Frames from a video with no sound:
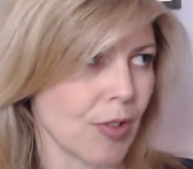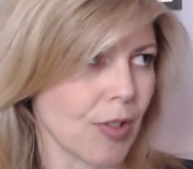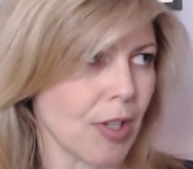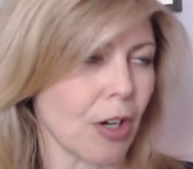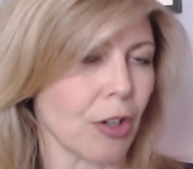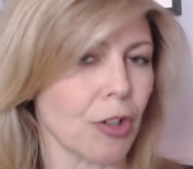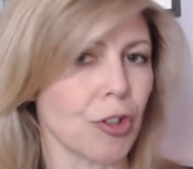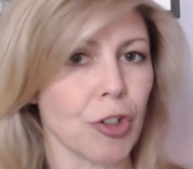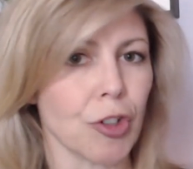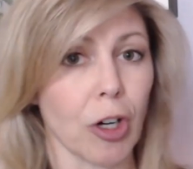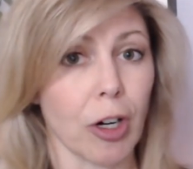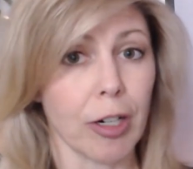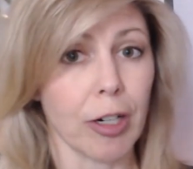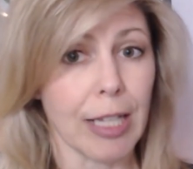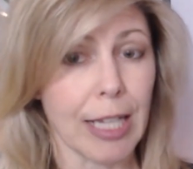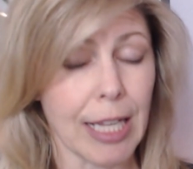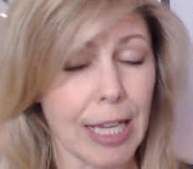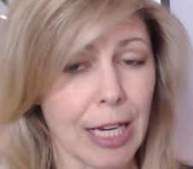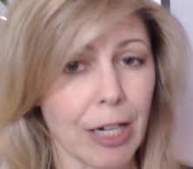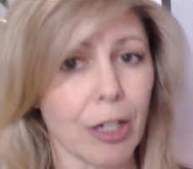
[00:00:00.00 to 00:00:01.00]
our chart
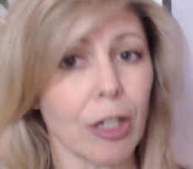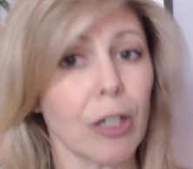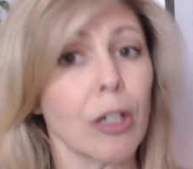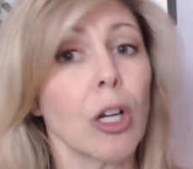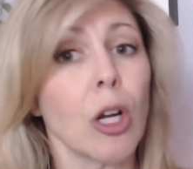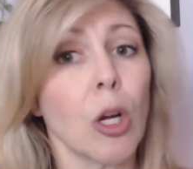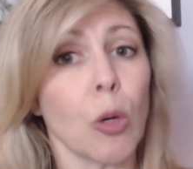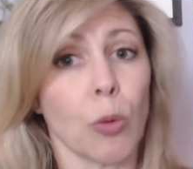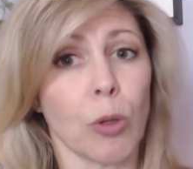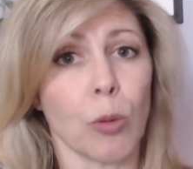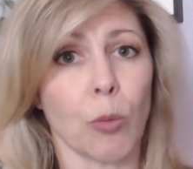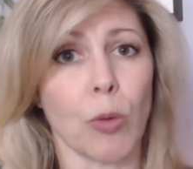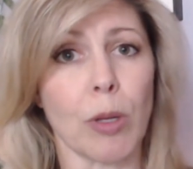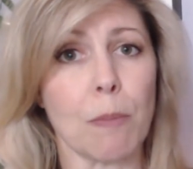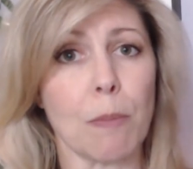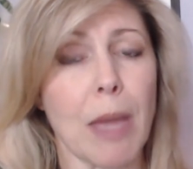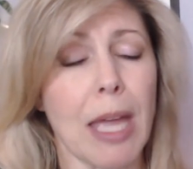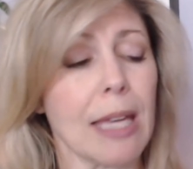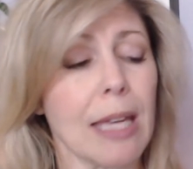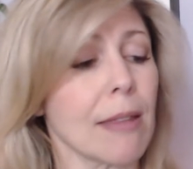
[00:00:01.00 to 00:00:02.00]
here. When we
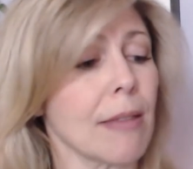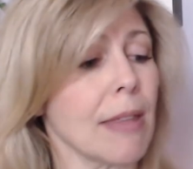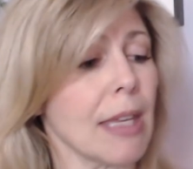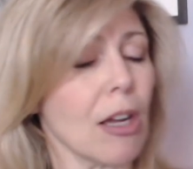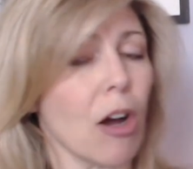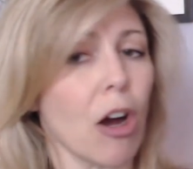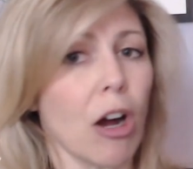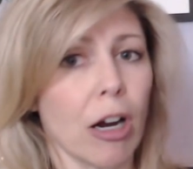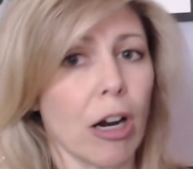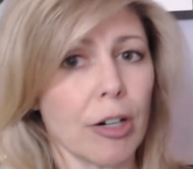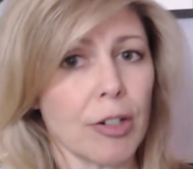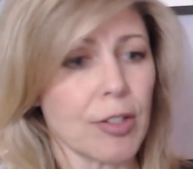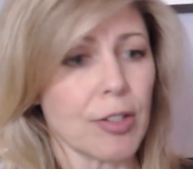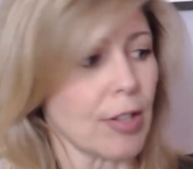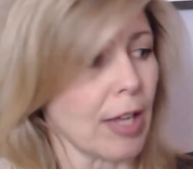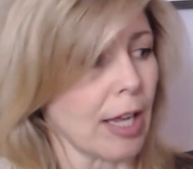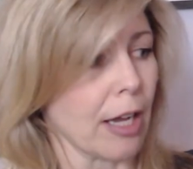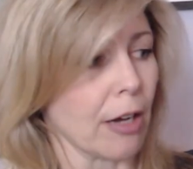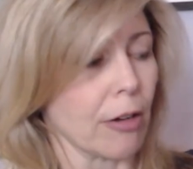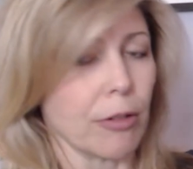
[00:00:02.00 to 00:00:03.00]
make the R
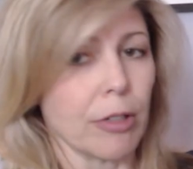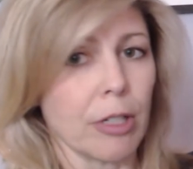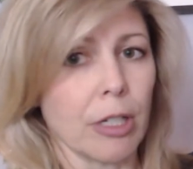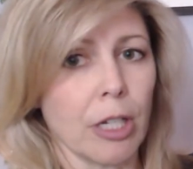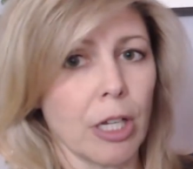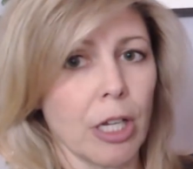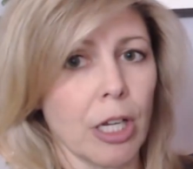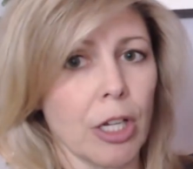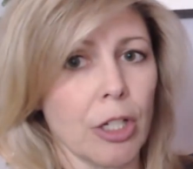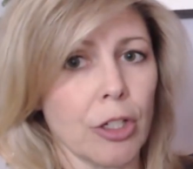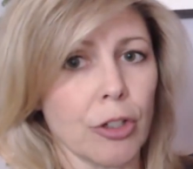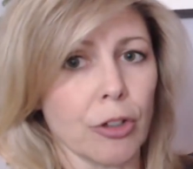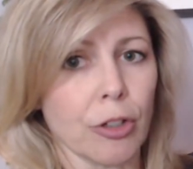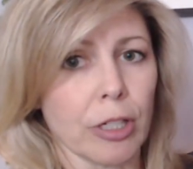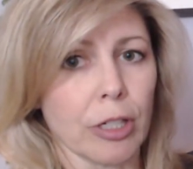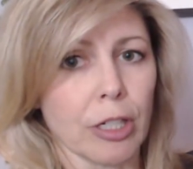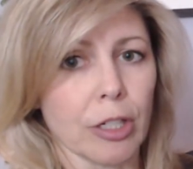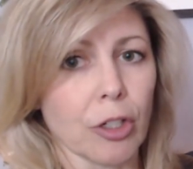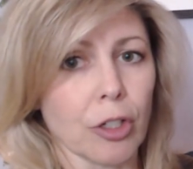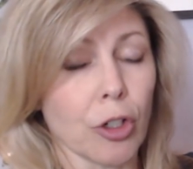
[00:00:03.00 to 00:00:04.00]
sound, you're going
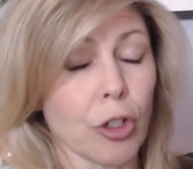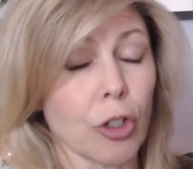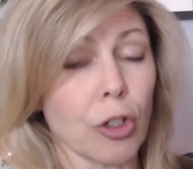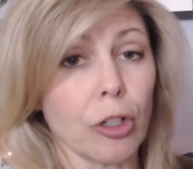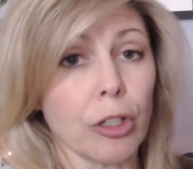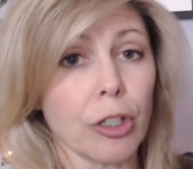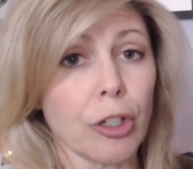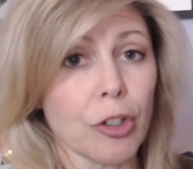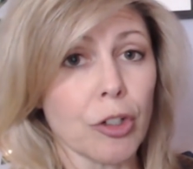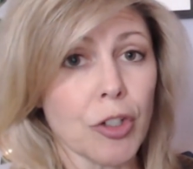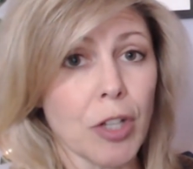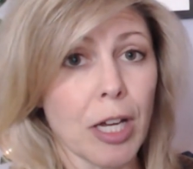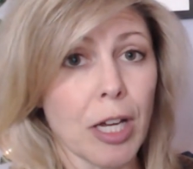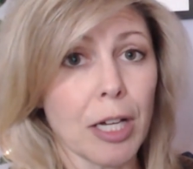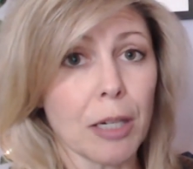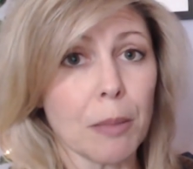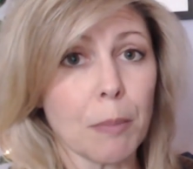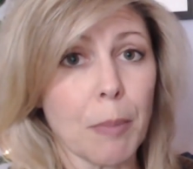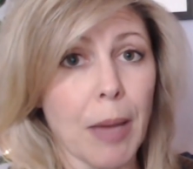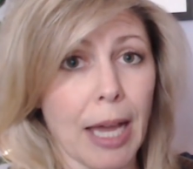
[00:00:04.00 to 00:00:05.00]
to curl your
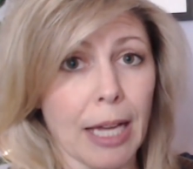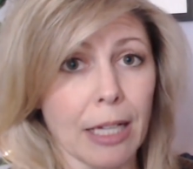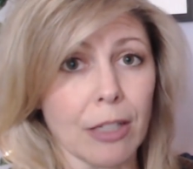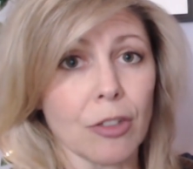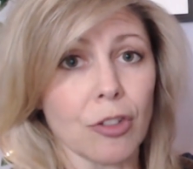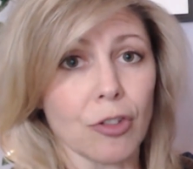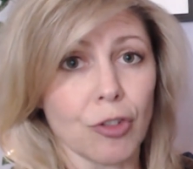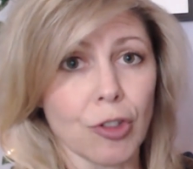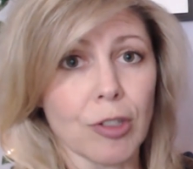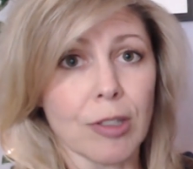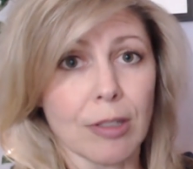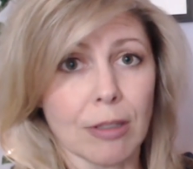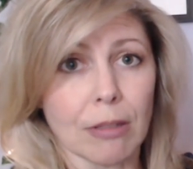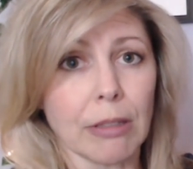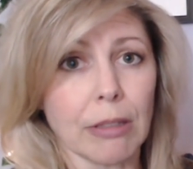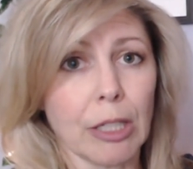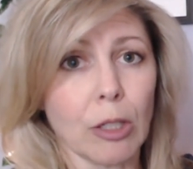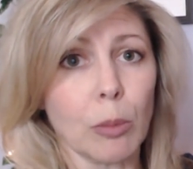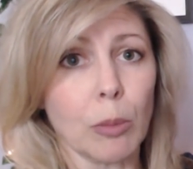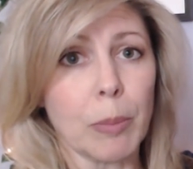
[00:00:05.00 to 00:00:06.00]
tongue back just a
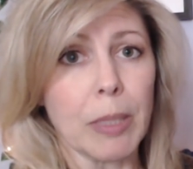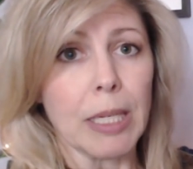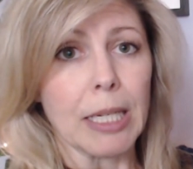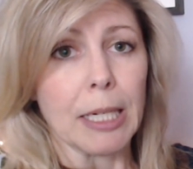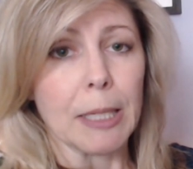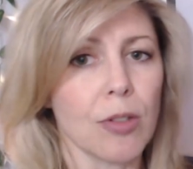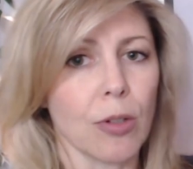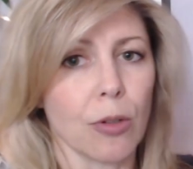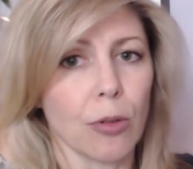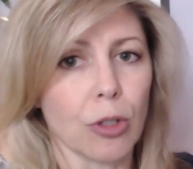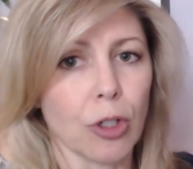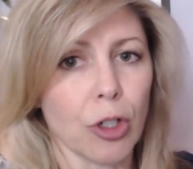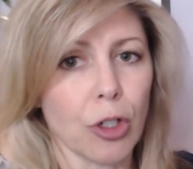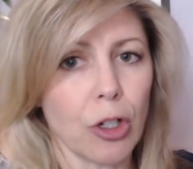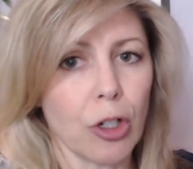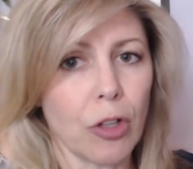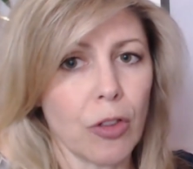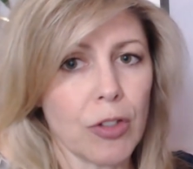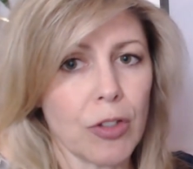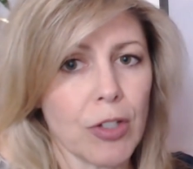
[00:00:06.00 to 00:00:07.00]
little bit. Curl
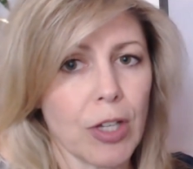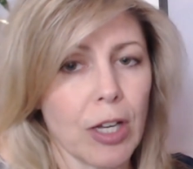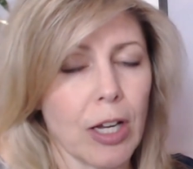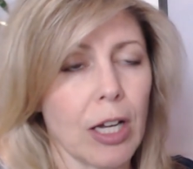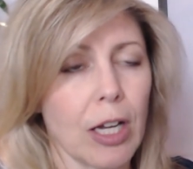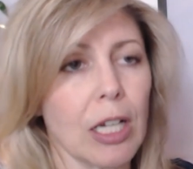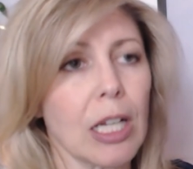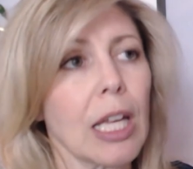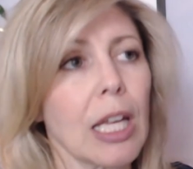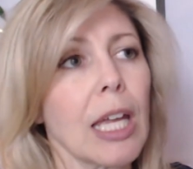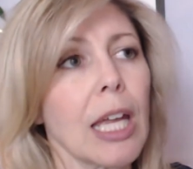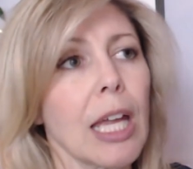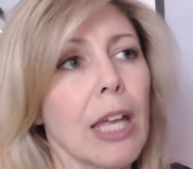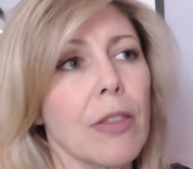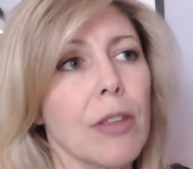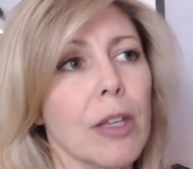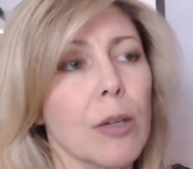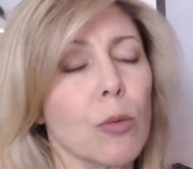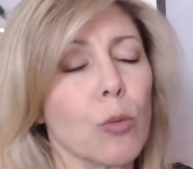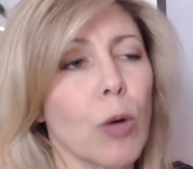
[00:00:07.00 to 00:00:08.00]
the tongue and
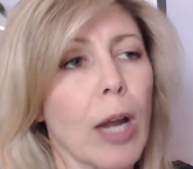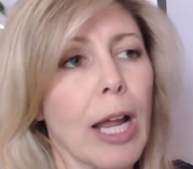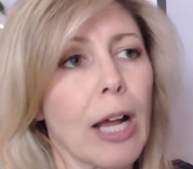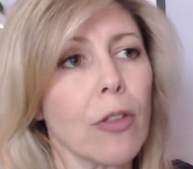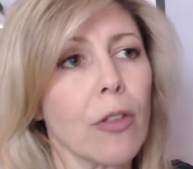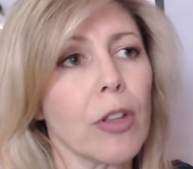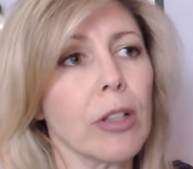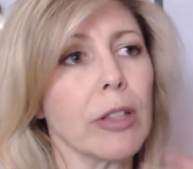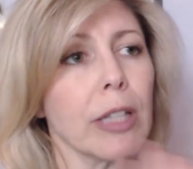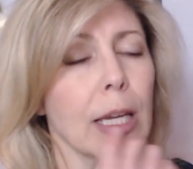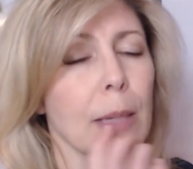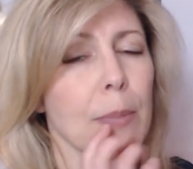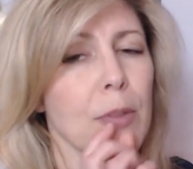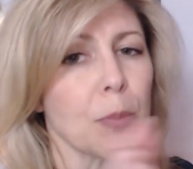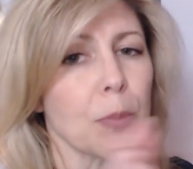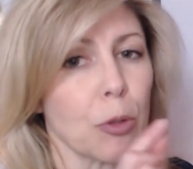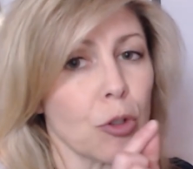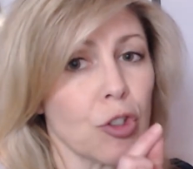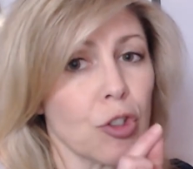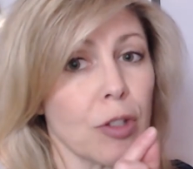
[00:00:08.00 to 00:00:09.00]
then round the lips,
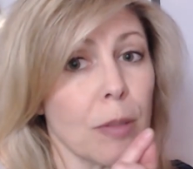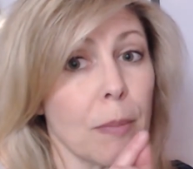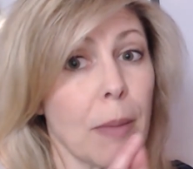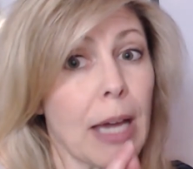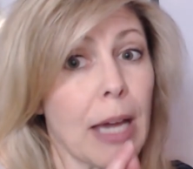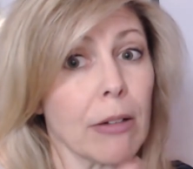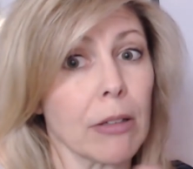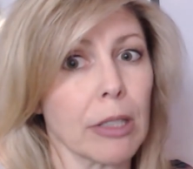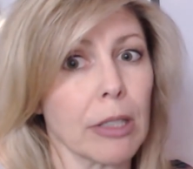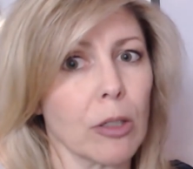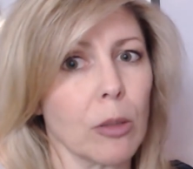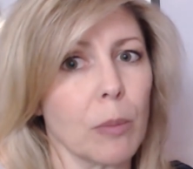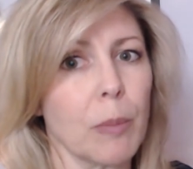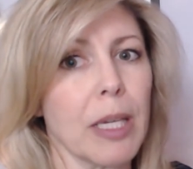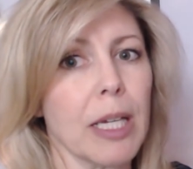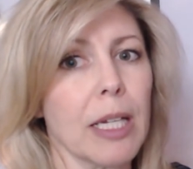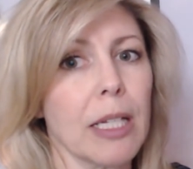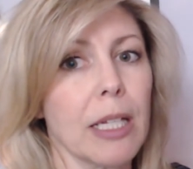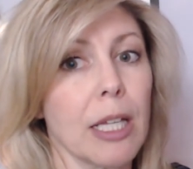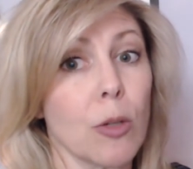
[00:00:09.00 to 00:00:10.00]
push them out a little
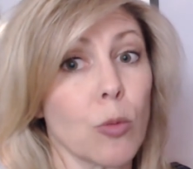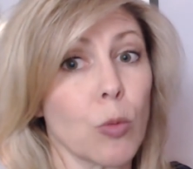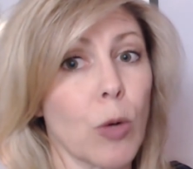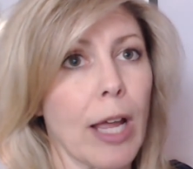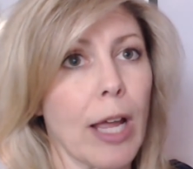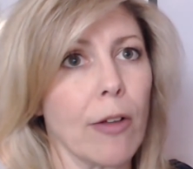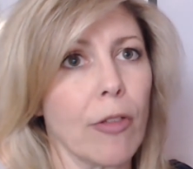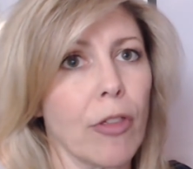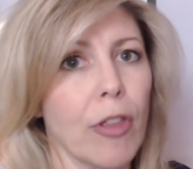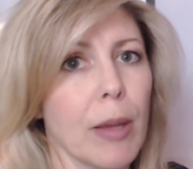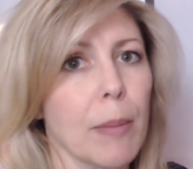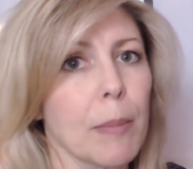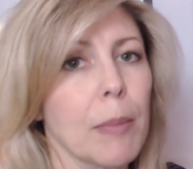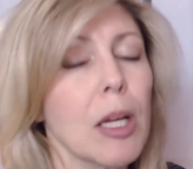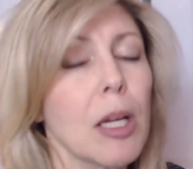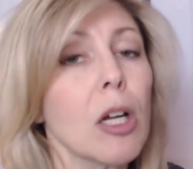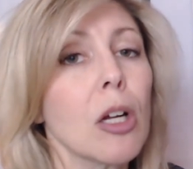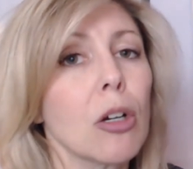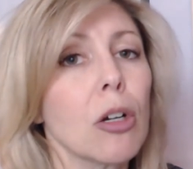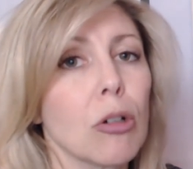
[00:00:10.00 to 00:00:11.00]
bit and round them.
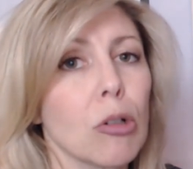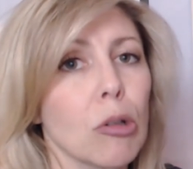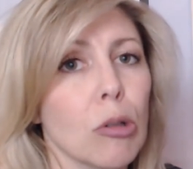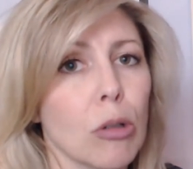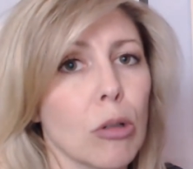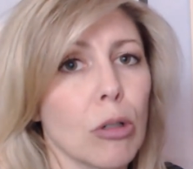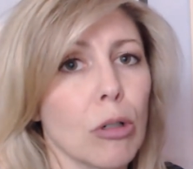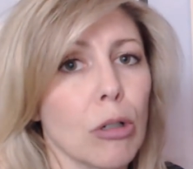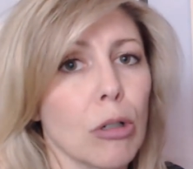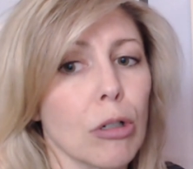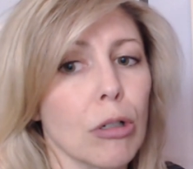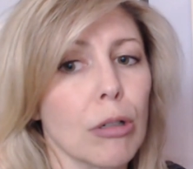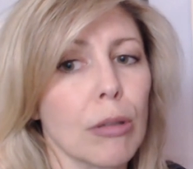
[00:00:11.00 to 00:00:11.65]
Er.